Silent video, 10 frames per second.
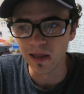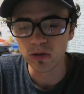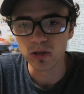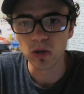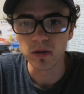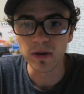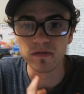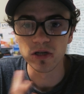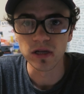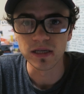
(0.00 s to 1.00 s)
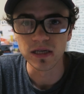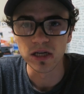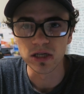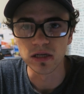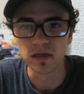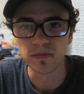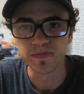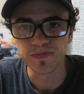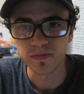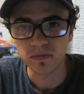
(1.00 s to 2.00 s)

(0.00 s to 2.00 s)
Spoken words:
they also talk about visualization and